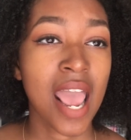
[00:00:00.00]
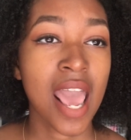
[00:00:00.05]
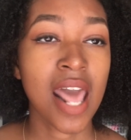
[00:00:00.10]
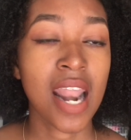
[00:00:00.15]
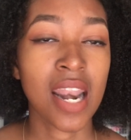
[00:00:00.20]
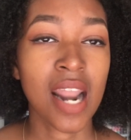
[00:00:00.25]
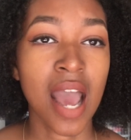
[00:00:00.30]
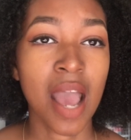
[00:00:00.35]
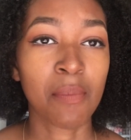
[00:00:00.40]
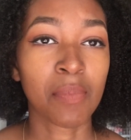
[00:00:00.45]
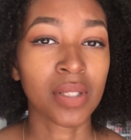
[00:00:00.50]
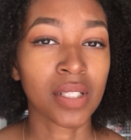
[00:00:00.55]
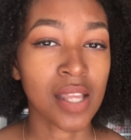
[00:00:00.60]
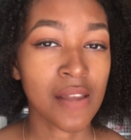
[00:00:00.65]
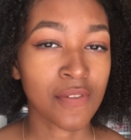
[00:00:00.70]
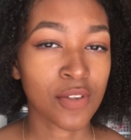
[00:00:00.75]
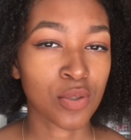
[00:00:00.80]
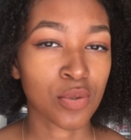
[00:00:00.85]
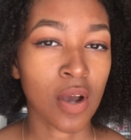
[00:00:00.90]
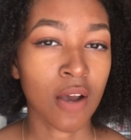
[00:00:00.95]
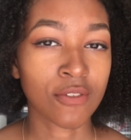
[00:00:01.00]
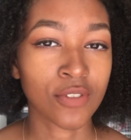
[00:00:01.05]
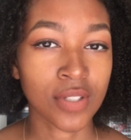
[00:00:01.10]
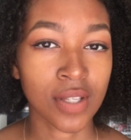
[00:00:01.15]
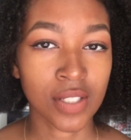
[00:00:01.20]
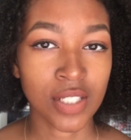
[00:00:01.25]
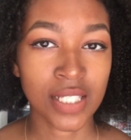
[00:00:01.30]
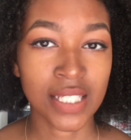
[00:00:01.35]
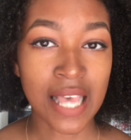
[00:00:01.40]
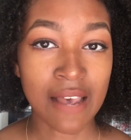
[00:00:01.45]
And I believe the
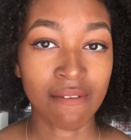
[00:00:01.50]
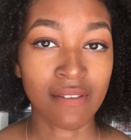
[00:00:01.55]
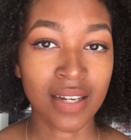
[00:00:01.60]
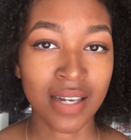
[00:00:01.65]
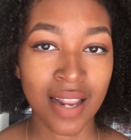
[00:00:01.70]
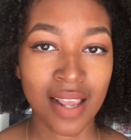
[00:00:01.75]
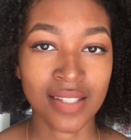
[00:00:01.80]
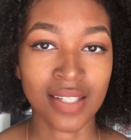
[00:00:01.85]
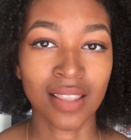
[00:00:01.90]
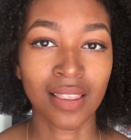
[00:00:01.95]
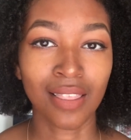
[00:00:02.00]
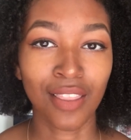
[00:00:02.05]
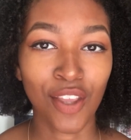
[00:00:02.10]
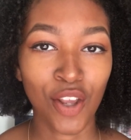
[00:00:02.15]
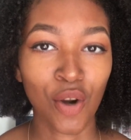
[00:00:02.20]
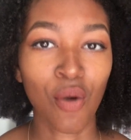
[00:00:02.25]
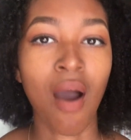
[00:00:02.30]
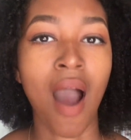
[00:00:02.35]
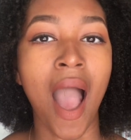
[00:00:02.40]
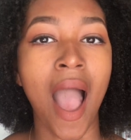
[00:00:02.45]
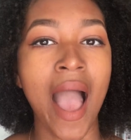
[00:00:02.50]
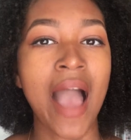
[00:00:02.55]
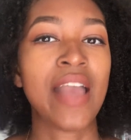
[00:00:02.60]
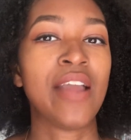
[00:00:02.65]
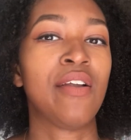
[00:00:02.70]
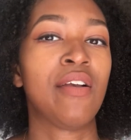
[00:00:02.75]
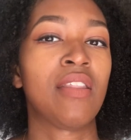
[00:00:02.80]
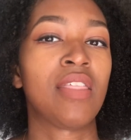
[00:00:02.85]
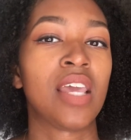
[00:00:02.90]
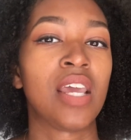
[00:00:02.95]
1270 is a little
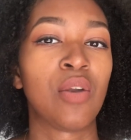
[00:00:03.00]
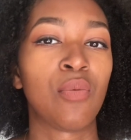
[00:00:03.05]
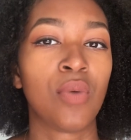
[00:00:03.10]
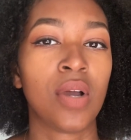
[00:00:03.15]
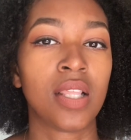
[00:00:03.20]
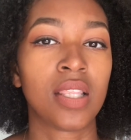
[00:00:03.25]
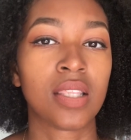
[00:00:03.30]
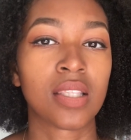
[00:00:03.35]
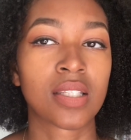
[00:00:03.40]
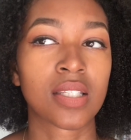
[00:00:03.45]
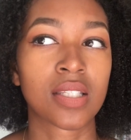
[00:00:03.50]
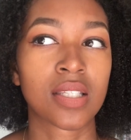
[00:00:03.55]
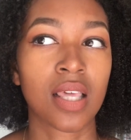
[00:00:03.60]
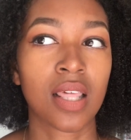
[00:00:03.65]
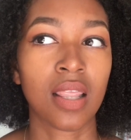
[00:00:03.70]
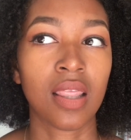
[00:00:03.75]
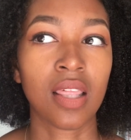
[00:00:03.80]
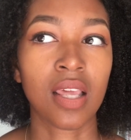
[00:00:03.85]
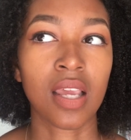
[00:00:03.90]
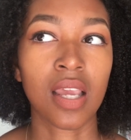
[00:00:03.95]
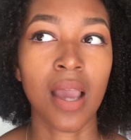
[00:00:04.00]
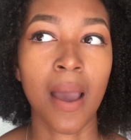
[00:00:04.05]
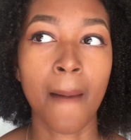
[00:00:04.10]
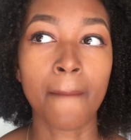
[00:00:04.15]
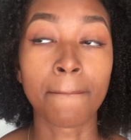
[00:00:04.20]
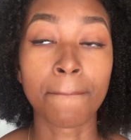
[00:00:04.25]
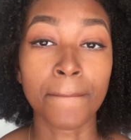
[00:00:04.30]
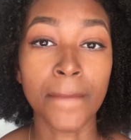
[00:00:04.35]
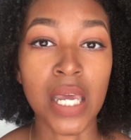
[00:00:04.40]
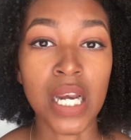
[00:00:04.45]
higher than what the
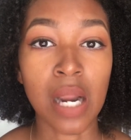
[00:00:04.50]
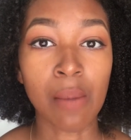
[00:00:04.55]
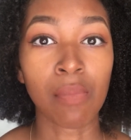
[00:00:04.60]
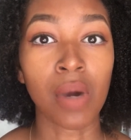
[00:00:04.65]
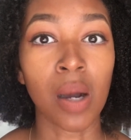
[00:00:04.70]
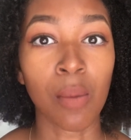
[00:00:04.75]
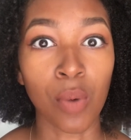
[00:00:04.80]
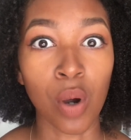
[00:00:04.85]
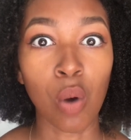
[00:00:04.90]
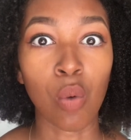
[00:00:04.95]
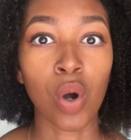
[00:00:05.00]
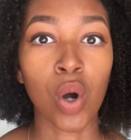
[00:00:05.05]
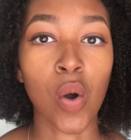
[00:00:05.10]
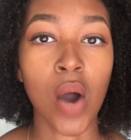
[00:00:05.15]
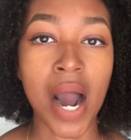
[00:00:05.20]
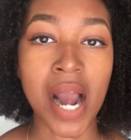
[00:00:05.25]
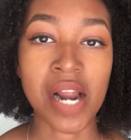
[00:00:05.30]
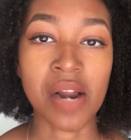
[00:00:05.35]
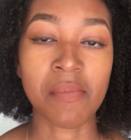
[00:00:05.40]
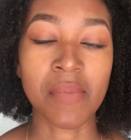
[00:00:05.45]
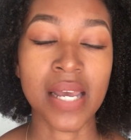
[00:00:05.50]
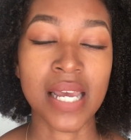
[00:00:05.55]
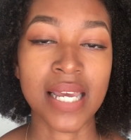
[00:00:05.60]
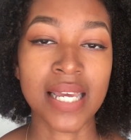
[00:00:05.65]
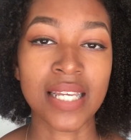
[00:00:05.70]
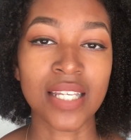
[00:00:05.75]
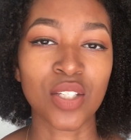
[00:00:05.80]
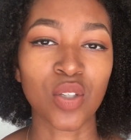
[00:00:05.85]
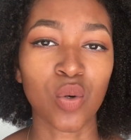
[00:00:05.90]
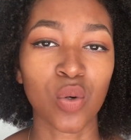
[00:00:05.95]
minimum requirement
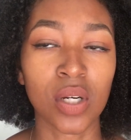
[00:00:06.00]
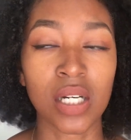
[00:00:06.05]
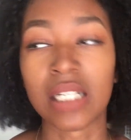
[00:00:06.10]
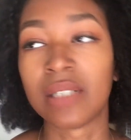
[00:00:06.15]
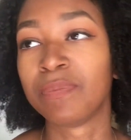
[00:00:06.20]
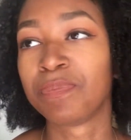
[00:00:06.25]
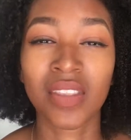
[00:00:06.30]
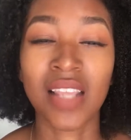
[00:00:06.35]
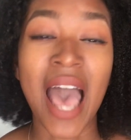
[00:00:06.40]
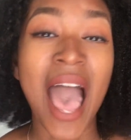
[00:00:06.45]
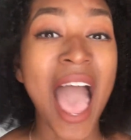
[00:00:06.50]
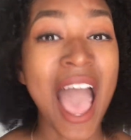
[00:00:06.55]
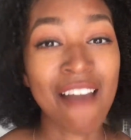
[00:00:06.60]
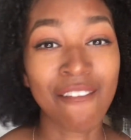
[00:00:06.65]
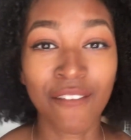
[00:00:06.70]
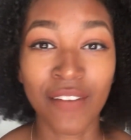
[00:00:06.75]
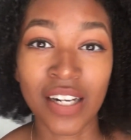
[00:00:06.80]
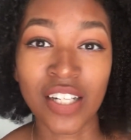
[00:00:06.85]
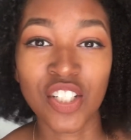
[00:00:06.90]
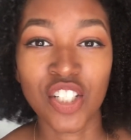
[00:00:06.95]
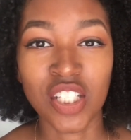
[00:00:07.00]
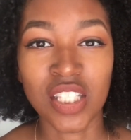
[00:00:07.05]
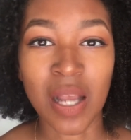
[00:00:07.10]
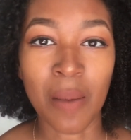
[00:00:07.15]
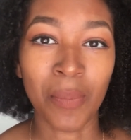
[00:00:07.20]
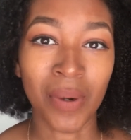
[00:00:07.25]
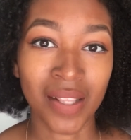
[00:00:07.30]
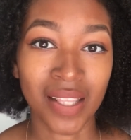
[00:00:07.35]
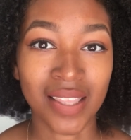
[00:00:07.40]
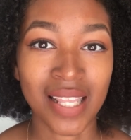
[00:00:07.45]
is, or the average
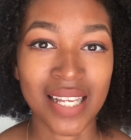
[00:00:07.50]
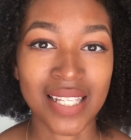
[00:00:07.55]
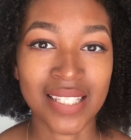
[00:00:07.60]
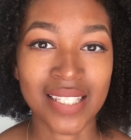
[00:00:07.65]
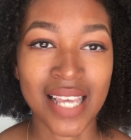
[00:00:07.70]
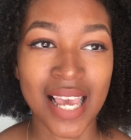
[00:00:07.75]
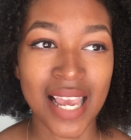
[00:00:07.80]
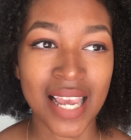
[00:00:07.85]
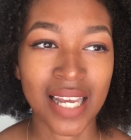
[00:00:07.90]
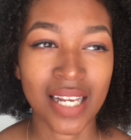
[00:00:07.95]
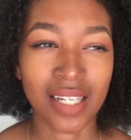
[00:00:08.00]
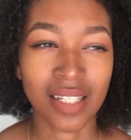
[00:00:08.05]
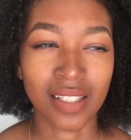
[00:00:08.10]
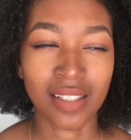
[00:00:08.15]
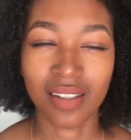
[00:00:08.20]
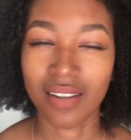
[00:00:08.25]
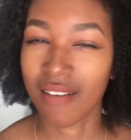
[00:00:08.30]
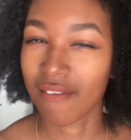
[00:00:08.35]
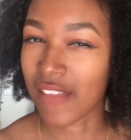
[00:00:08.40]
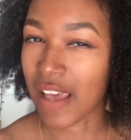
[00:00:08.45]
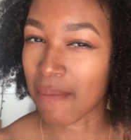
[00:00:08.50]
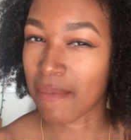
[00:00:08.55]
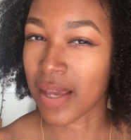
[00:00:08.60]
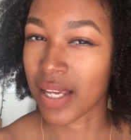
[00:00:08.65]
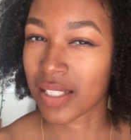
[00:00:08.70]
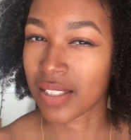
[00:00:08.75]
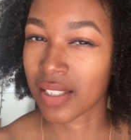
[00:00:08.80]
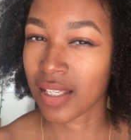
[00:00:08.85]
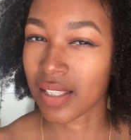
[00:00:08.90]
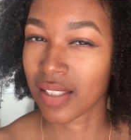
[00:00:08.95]
number that they take. That
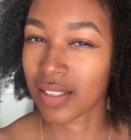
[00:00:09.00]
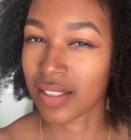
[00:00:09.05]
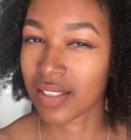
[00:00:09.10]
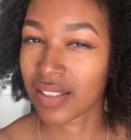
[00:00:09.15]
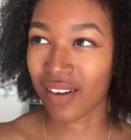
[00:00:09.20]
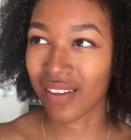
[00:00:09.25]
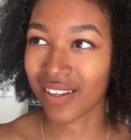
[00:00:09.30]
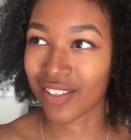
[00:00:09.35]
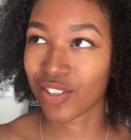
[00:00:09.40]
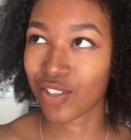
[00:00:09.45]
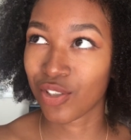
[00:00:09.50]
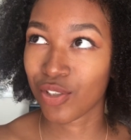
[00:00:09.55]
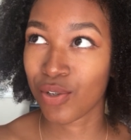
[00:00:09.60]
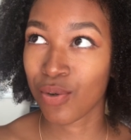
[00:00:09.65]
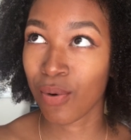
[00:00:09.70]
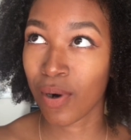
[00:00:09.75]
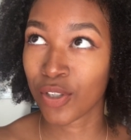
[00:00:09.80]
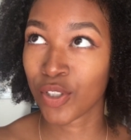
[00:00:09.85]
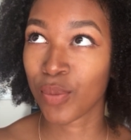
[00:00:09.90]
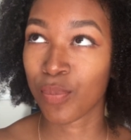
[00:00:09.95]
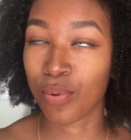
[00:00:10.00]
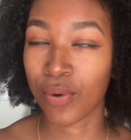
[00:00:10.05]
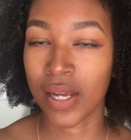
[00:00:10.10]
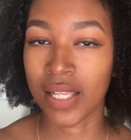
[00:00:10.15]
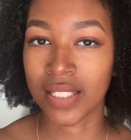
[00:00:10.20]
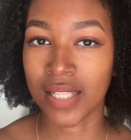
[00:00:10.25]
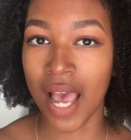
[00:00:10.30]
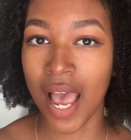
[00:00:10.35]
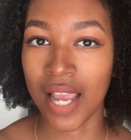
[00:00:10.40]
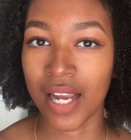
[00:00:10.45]
makes sense. They're like 200
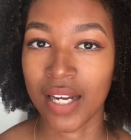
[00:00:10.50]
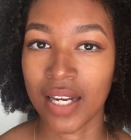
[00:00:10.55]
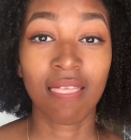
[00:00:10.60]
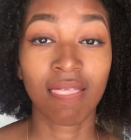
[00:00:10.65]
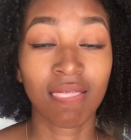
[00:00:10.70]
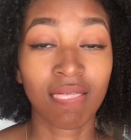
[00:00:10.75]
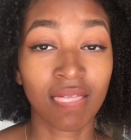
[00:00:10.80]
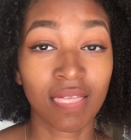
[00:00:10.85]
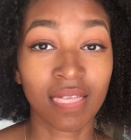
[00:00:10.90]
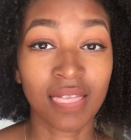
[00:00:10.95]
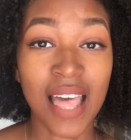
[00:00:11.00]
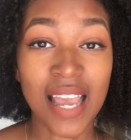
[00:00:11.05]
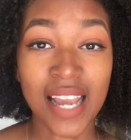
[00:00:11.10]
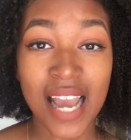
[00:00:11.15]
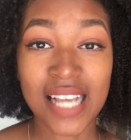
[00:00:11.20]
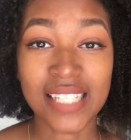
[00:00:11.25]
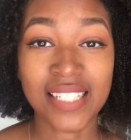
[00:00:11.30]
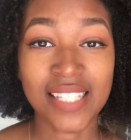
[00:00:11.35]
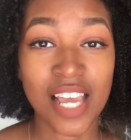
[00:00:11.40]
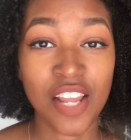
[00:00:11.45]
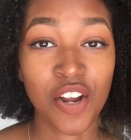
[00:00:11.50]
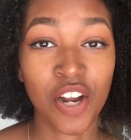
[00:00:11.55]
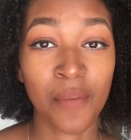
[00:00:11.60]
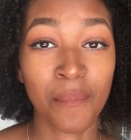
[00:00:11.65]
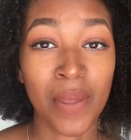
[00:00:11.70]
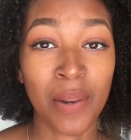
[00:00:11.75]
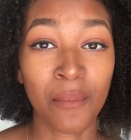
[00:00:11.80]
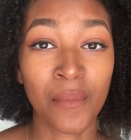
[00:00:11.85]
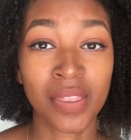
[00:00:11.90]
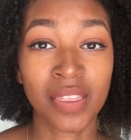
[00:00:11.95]
points higher. Like I said, you're
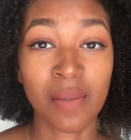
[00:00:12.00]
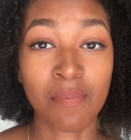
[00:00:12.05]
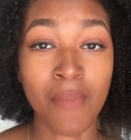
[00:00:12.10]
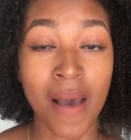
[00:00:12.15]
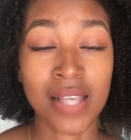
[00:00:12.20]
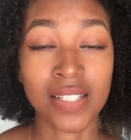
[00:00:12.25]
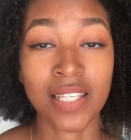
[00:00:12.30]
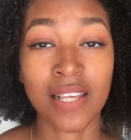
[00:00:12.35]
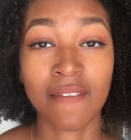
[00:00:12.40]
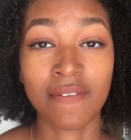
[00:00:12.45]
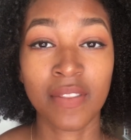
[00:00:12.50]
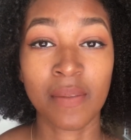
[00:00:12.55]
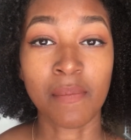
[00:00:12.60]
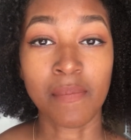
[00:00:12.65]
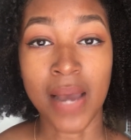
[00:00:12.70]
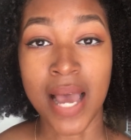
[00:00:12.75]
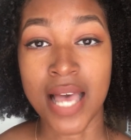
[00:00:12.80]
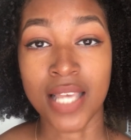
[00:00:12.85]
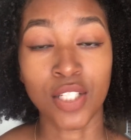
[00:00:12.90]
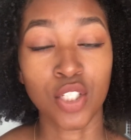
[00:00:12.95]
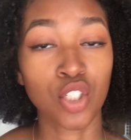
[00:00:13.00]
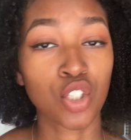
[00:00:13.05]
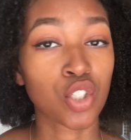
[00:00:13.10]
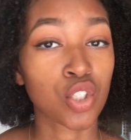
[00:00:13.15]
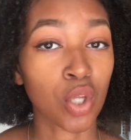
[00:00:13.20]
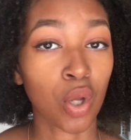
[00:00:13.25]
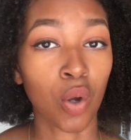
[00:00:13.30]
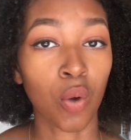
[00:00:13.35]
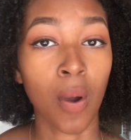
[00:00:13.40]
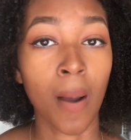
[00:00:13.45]
competing with the best of the best,
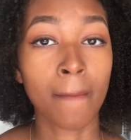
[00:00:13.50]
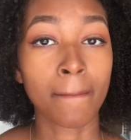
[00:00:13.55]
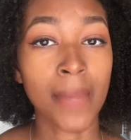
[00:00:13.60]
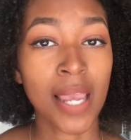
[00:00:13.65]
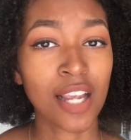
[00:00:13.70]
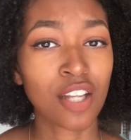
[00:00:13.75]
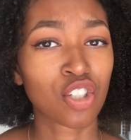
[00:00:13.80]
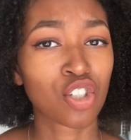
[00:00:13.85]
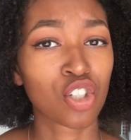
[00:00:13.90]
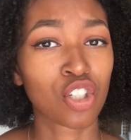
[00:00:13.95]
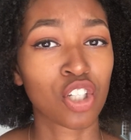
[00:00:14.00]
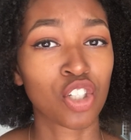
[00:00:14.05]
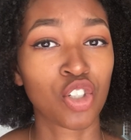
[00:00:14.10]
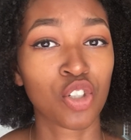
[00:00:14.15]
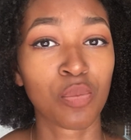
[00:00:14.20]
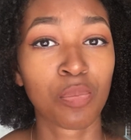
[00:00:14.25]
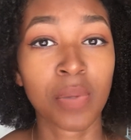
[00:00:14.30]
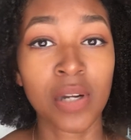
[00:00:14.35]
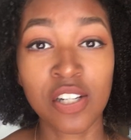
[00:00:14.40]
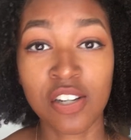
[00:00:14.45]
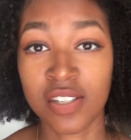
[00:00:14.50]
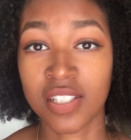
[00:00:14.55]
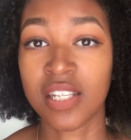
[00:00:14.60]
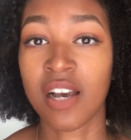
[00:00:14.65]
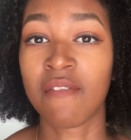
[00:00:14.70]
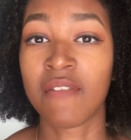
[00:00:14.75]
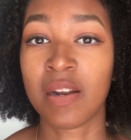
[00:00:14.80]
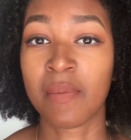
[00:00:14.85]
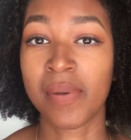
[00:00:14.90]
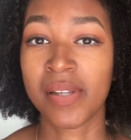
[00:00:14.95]
so make sure that you put
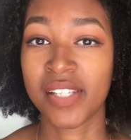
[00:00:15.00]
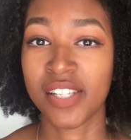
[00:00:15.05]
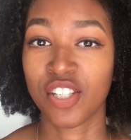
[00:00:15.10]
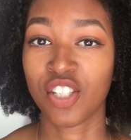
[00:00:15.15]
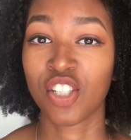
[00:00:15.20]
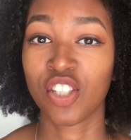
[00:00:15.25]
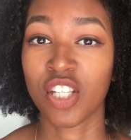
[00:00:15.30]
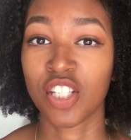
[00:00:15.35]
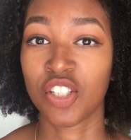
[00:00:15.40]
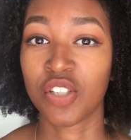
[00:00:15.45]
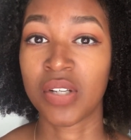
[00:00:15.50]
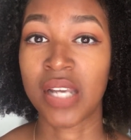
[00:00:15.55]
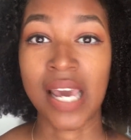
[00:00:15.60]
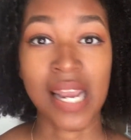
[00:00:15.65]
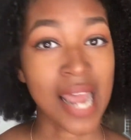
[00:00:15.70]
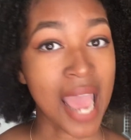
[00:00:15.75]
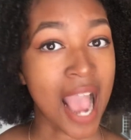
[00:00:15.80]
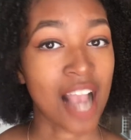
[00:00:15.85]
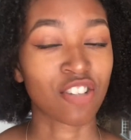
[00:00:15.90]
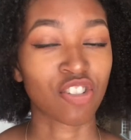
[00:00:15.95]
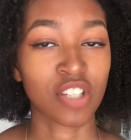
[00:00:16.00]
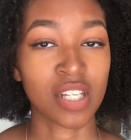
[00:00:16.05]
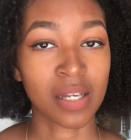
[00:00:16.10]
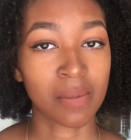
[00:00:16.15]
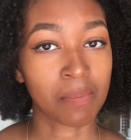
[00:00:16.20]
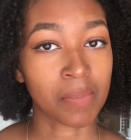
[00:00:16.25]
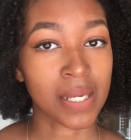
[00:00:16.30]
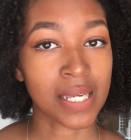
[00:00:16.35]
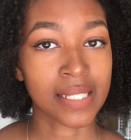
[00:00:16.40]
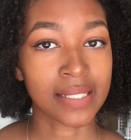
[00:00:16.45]
yourself in a position that you can actually
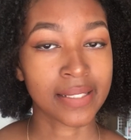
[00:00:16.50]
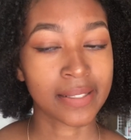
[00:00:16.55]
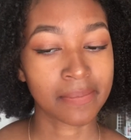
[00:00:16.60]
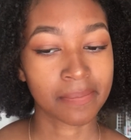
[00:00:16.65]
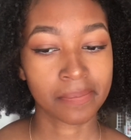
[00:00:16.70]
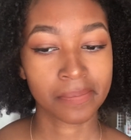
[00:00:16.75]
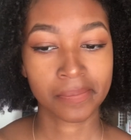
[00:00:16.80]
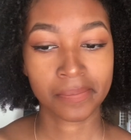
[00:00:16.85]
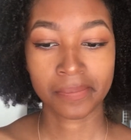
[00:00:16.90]
compete.